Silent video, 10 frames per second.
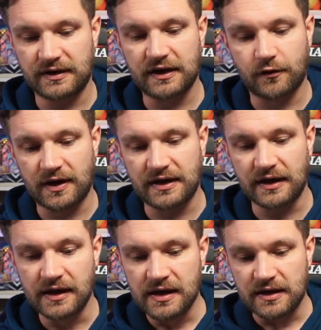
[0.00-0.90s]
They're grading
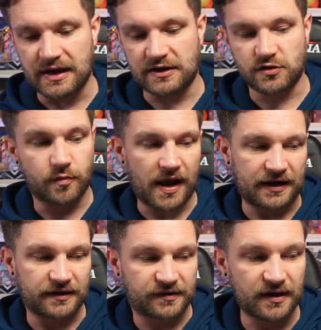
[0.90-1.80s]
the actual
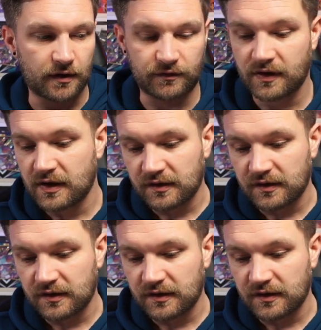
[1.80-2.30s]
pack itself.